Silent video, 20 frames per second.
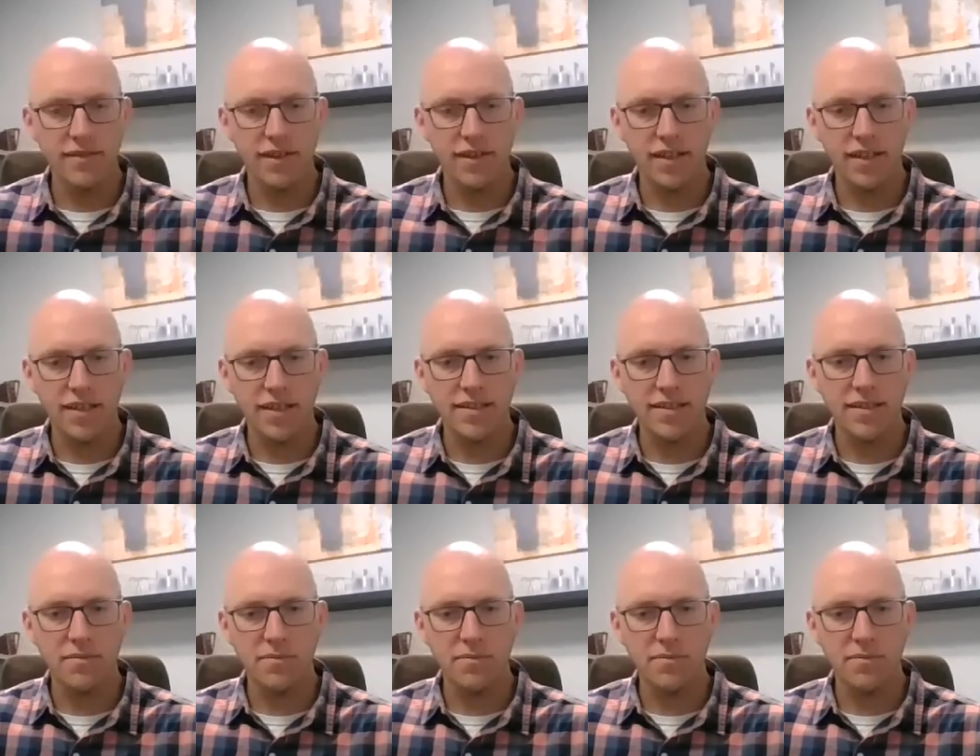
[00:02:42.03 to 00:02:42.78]
are
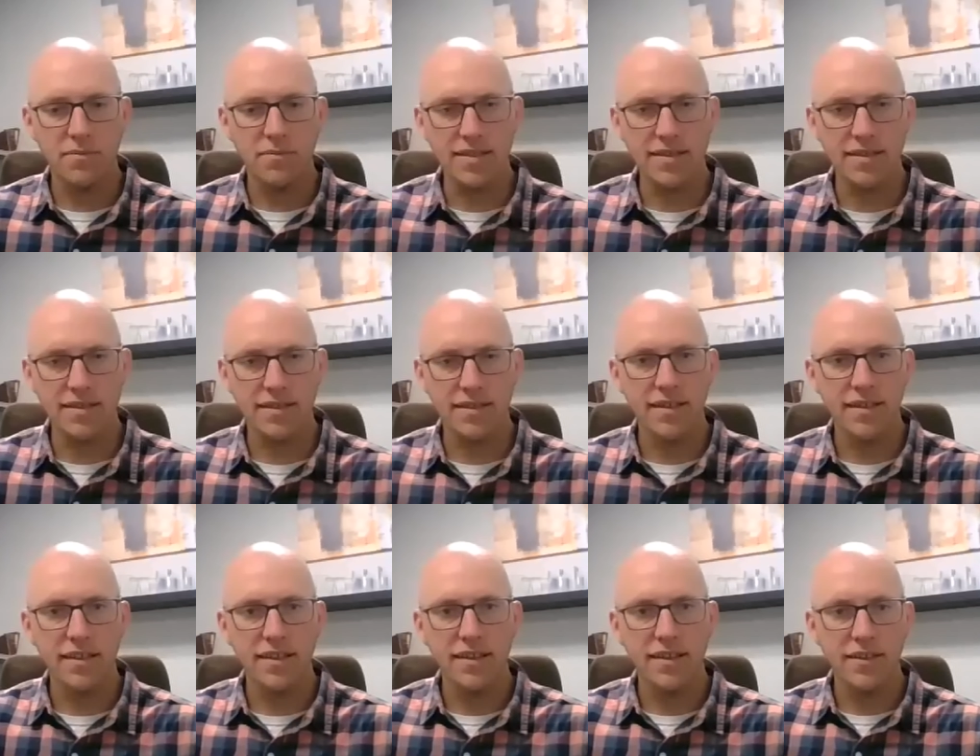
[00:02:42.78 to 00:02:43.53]
easy to miss
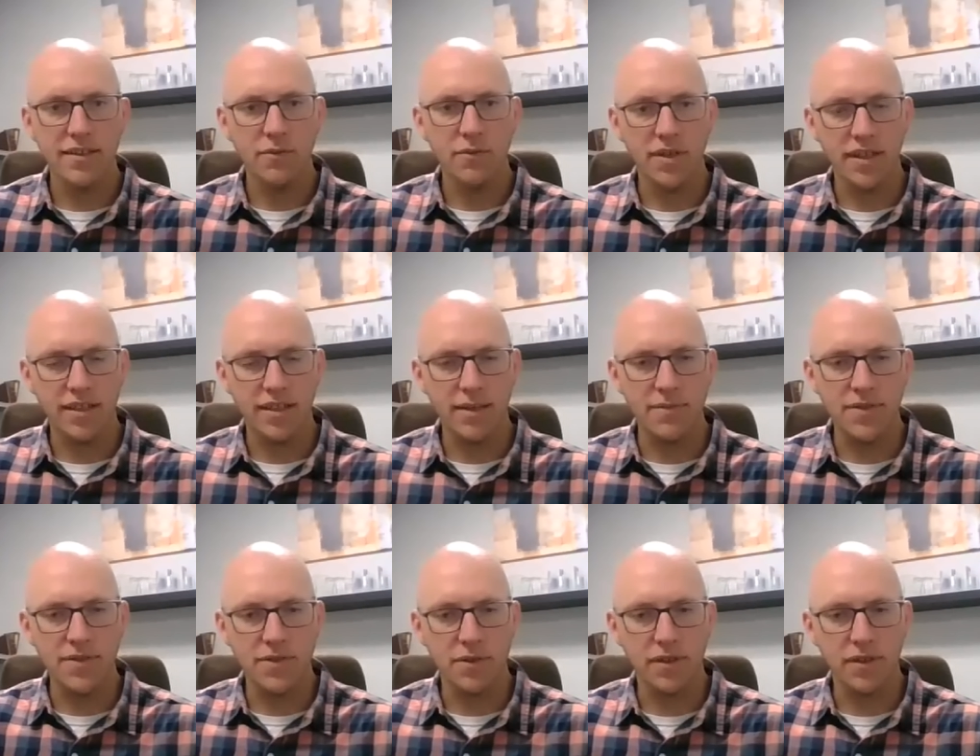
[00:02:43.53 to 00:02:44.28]
when it
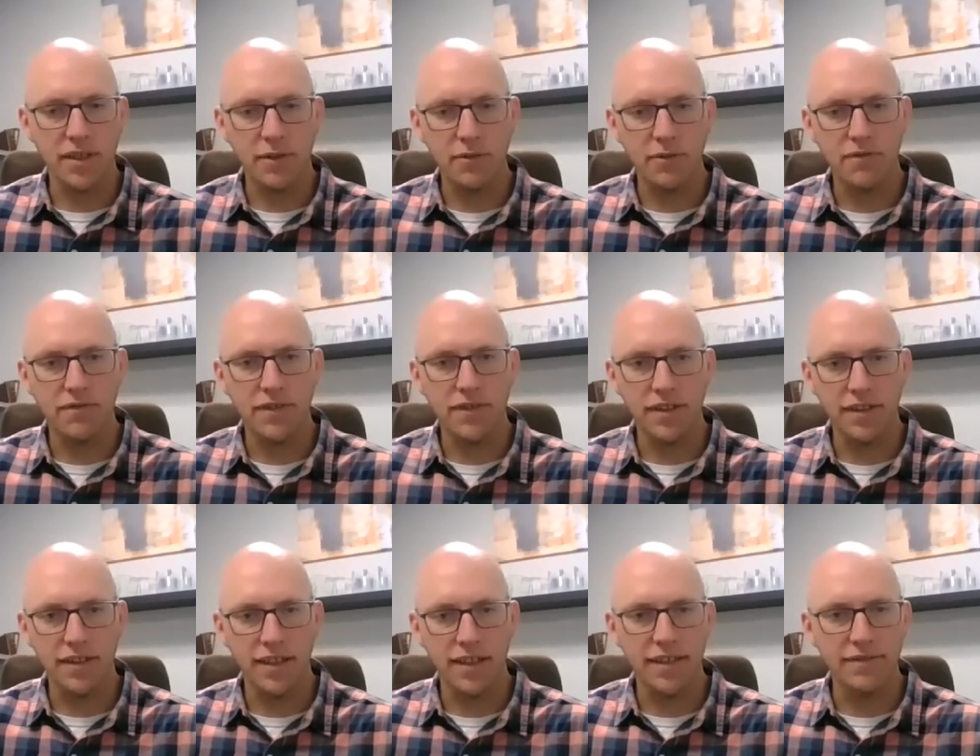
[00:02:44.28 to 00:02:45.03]
comes to a liquid
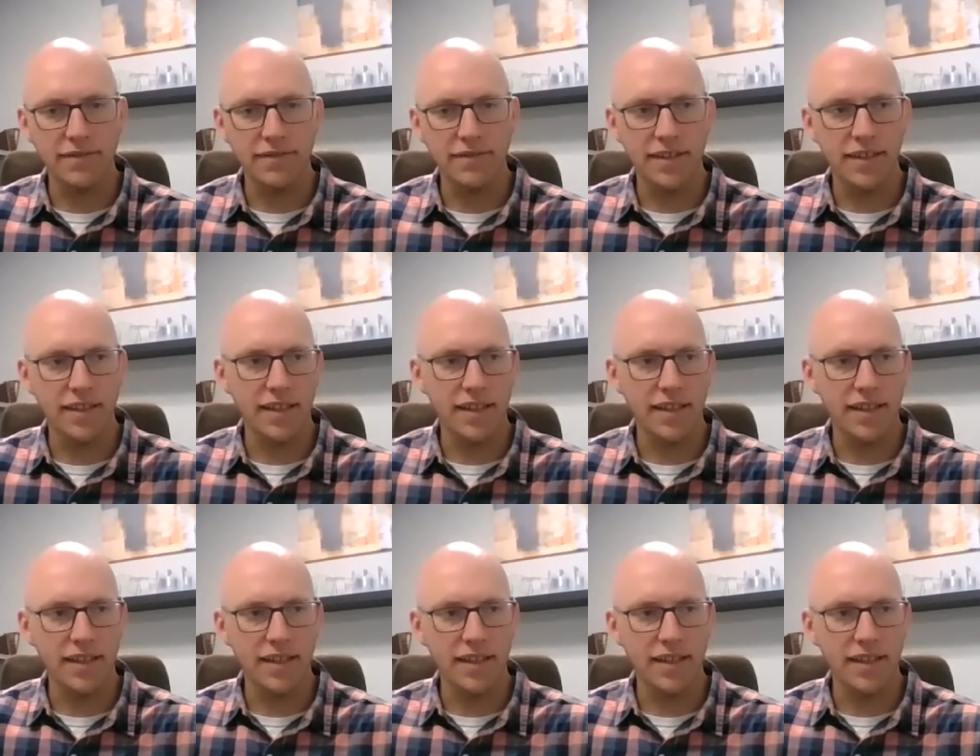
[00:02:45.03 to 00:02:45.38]
fill line.